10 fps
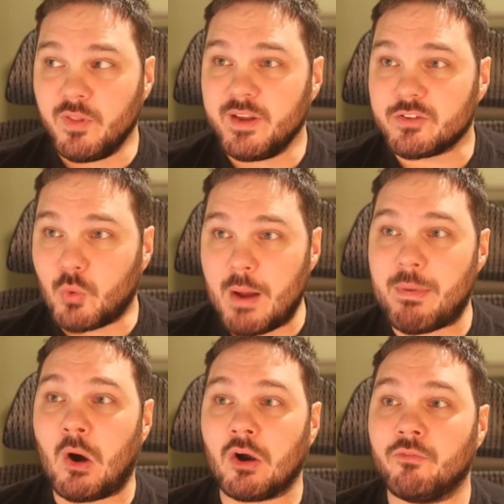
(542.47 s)
is quite
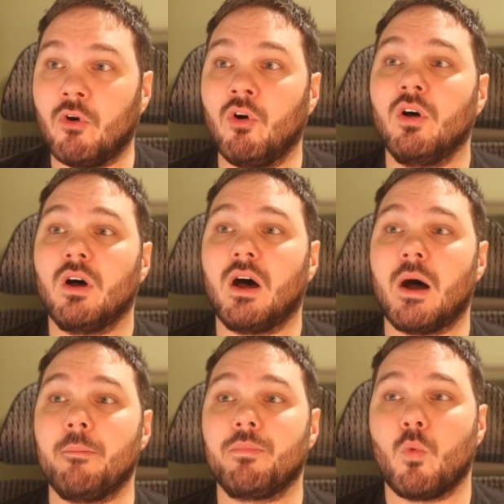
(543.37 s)
powerful.
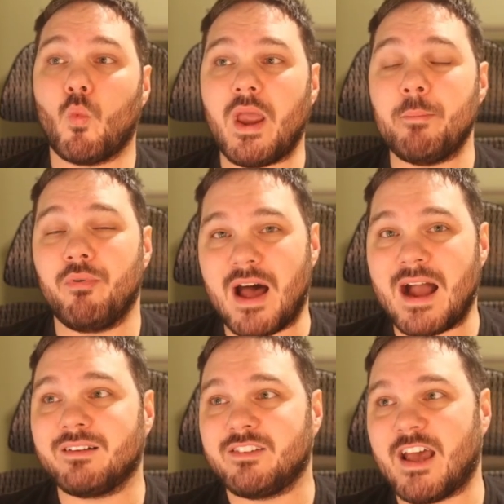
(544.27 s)
White,
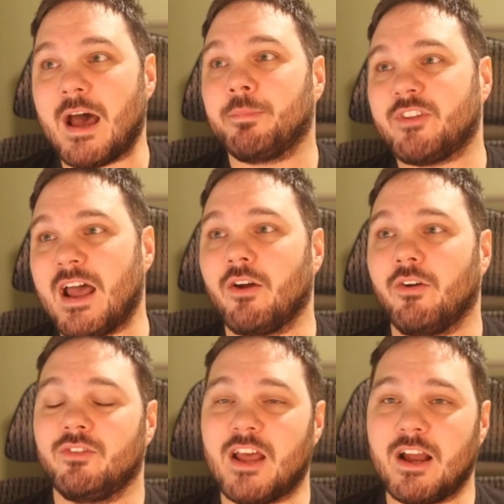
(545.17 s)
black, tap, sack
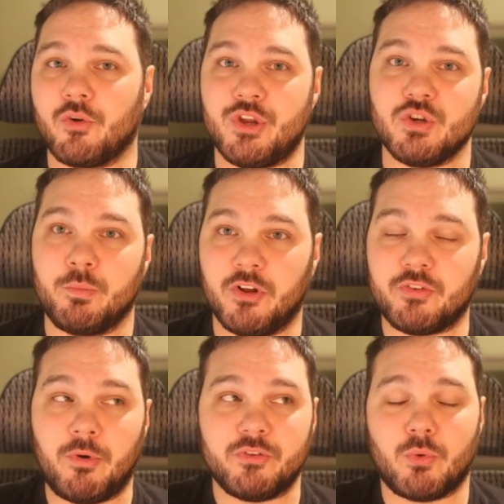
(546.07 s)
a creature,
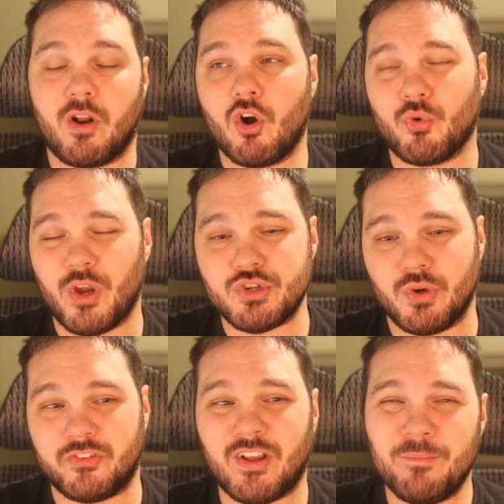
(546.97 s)
+1/+1 on all
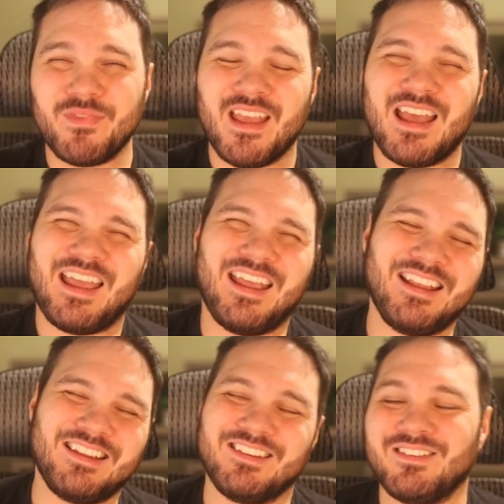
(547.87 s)
creatures.
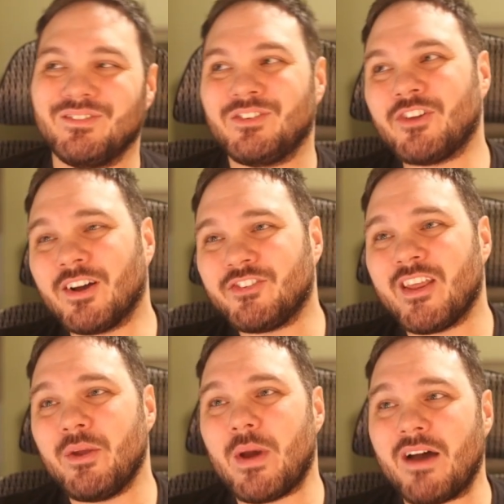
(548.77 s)
It sucks that
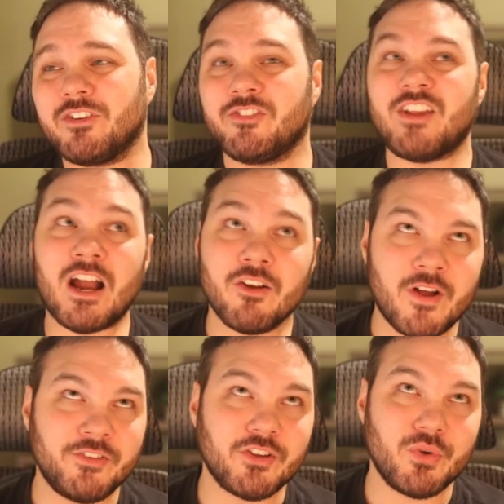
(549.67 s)
you have to
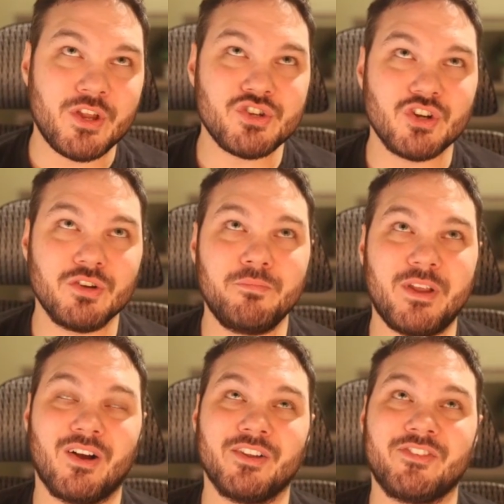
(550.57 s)
sacrifice a creature
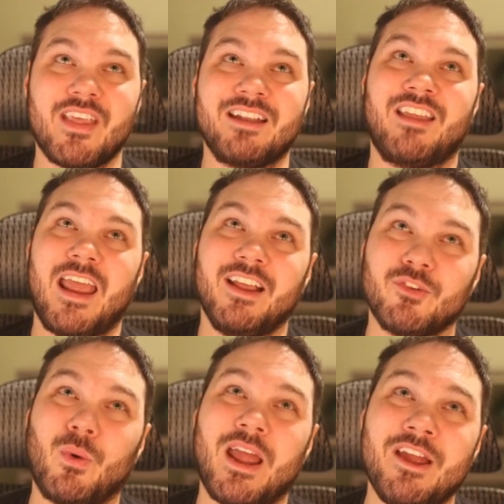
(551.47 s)
because that takes
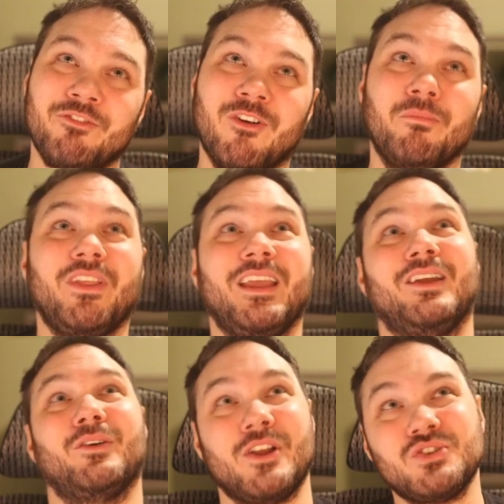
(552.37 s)
away from the
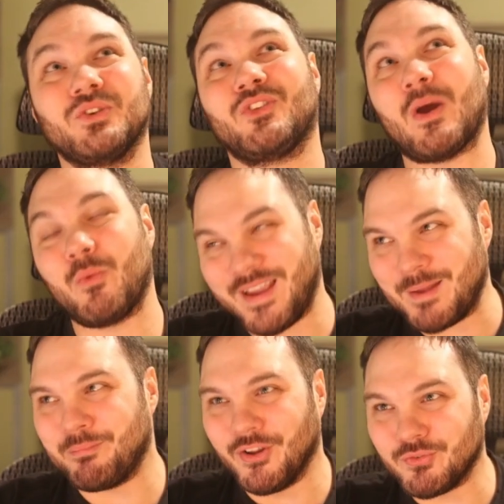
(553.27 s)
creatures that would
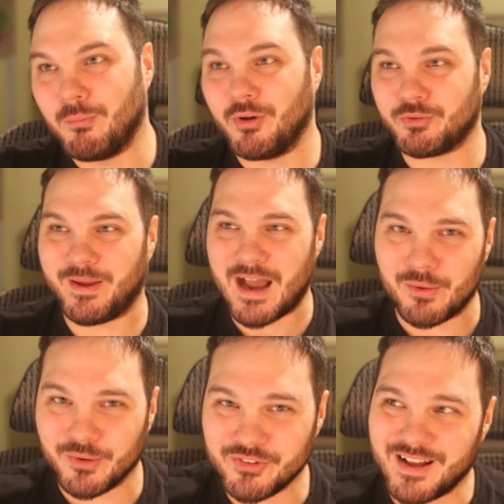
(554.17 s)
get +1/+1
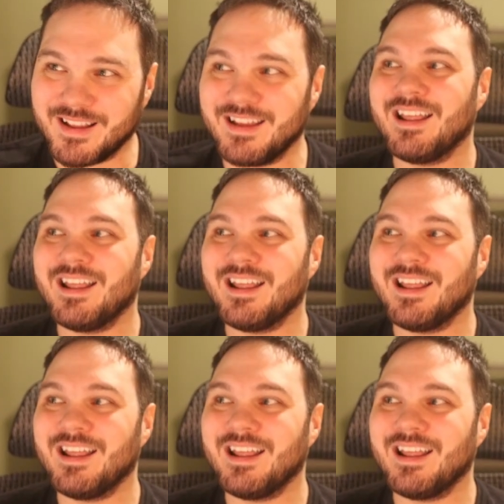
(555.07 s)
counters on it.